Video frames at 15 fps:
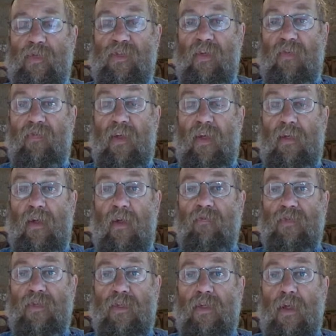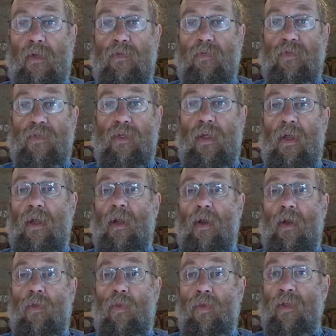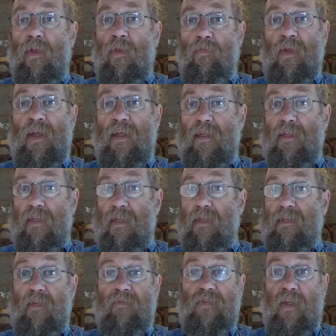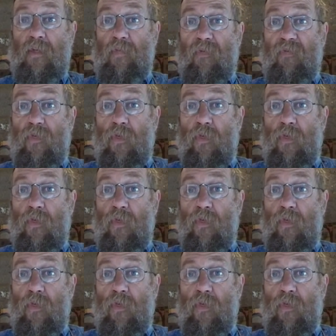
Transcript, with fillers: specific gravity goes. What it'll mean, as I've said